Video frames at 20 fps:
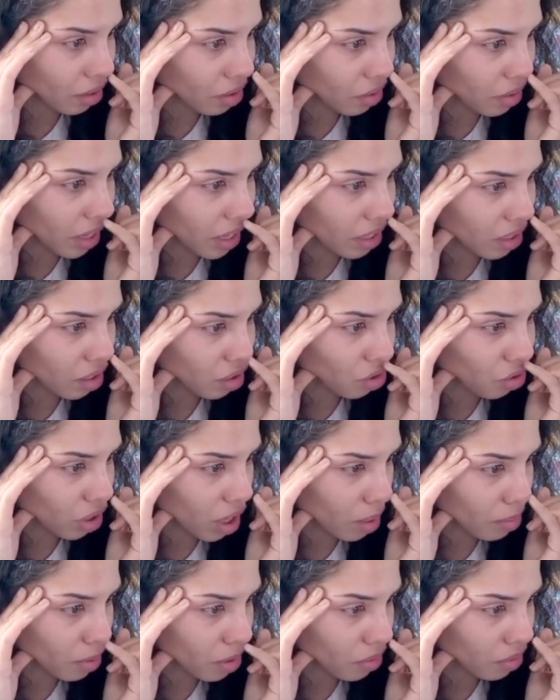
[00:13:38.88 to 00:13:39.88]
threatened to
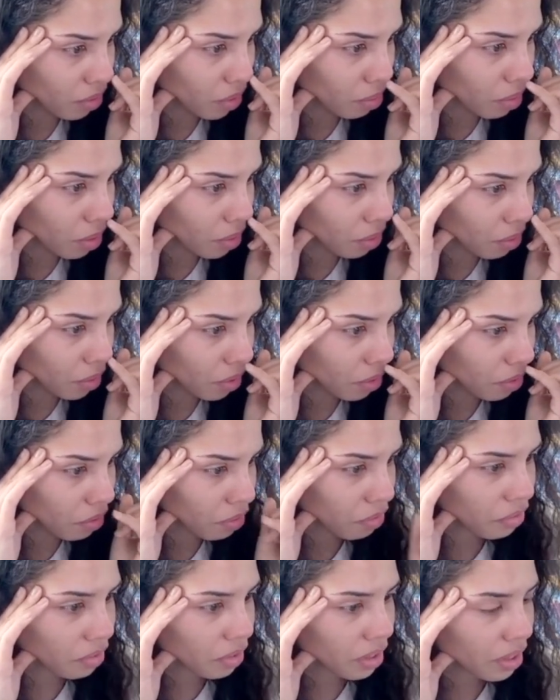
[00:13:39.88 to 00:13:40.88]
drop you from the
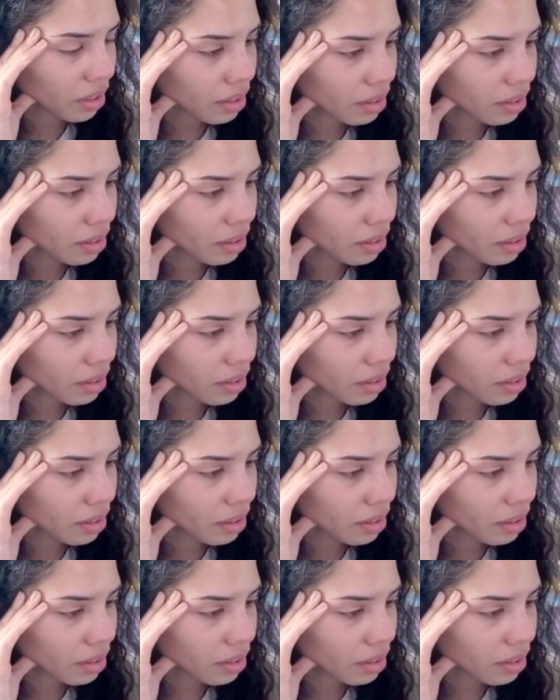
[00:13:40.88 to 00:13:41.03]
roof.